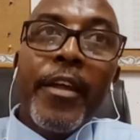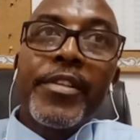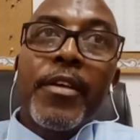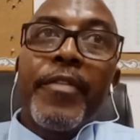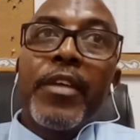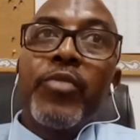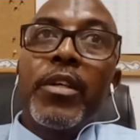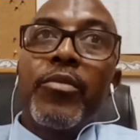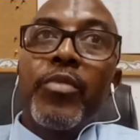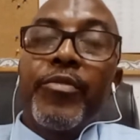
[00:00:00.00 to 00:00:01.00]
there is something
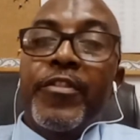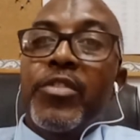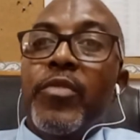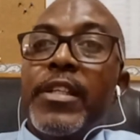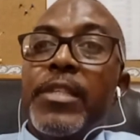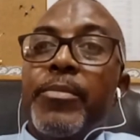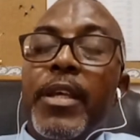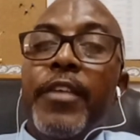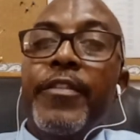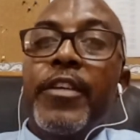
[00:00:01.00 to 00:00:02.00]
we refer to as
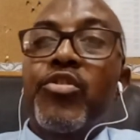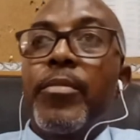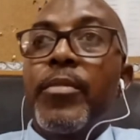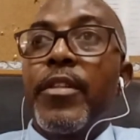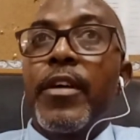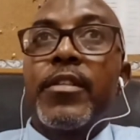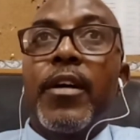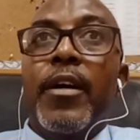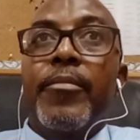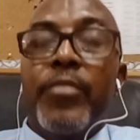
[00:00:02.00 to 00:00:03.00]
behavior trauma,
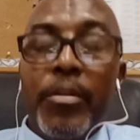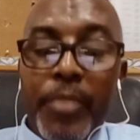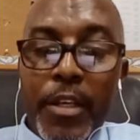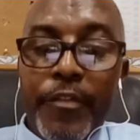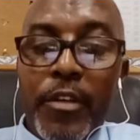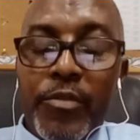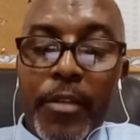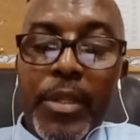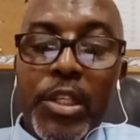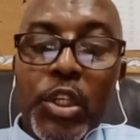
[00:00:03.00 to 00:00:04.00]

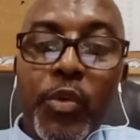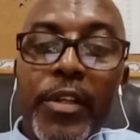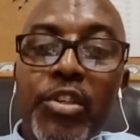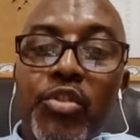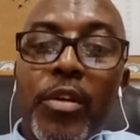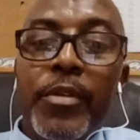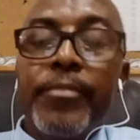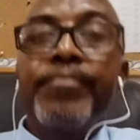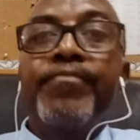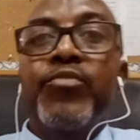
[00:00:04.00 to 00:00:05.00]
betrayal trauma,
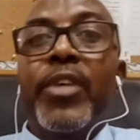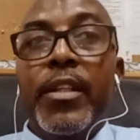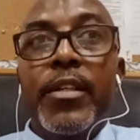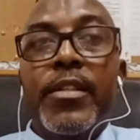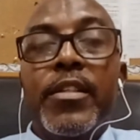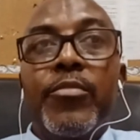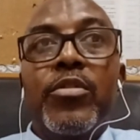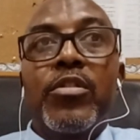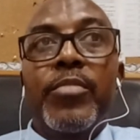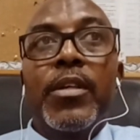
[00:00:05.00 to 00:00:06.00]
where adults are
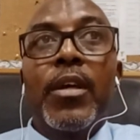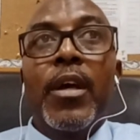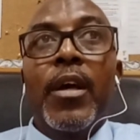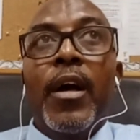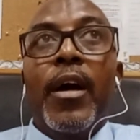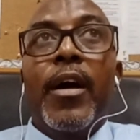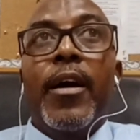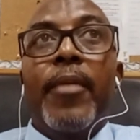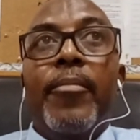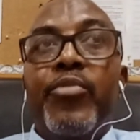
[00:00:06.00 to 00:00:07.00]
supposed to be
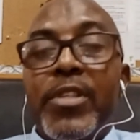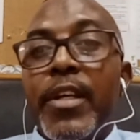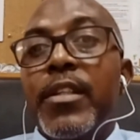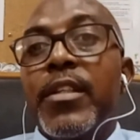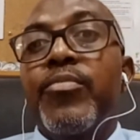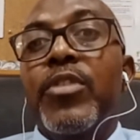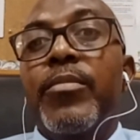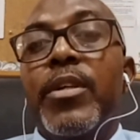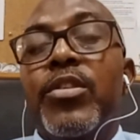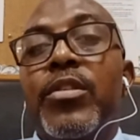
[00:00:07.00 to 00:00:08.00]
protecting pretty
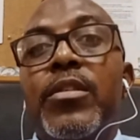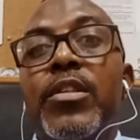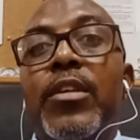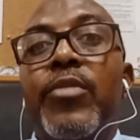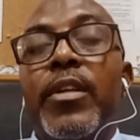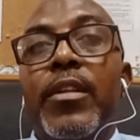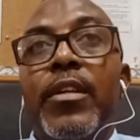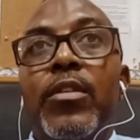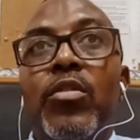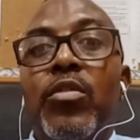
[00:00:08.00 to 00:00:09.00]
much children, and
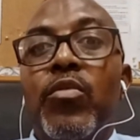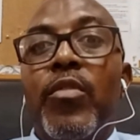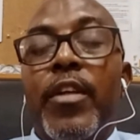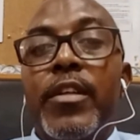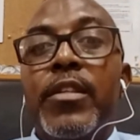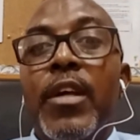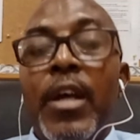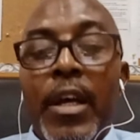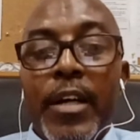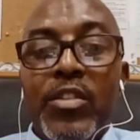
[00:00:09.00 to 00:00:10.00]
they don't do that.
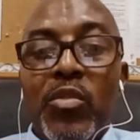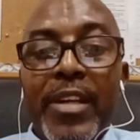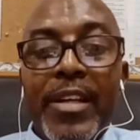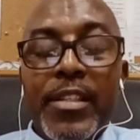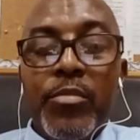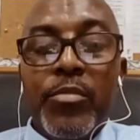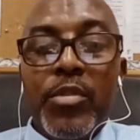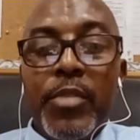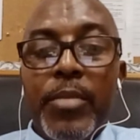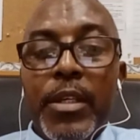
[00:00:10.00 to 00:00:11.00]
And so that seems to be
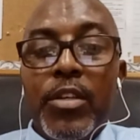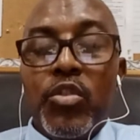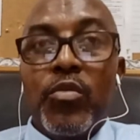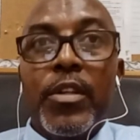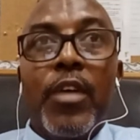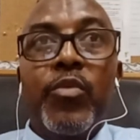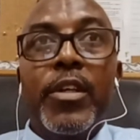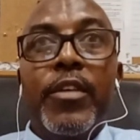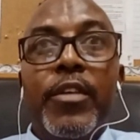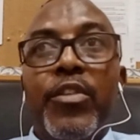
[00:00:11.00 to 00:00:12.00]
a big issue. Now we
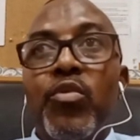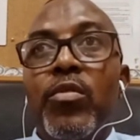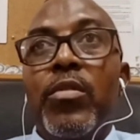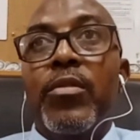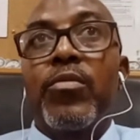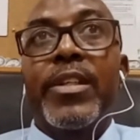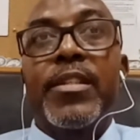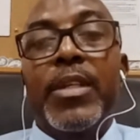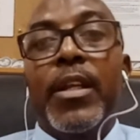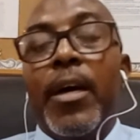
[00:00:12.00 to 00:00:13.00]
throw what has been
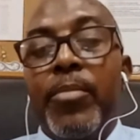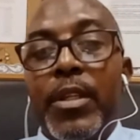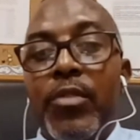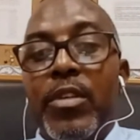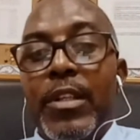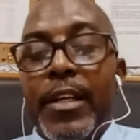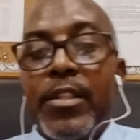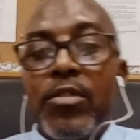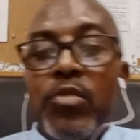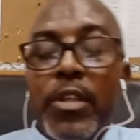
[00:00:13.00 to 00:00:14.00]
happening within the last
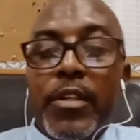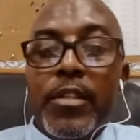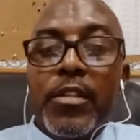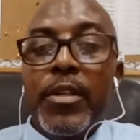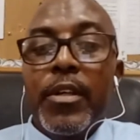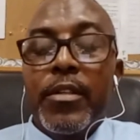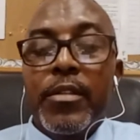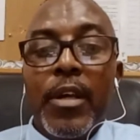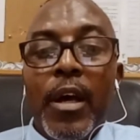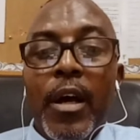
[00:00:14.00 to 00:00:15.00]
2 years, couple of years,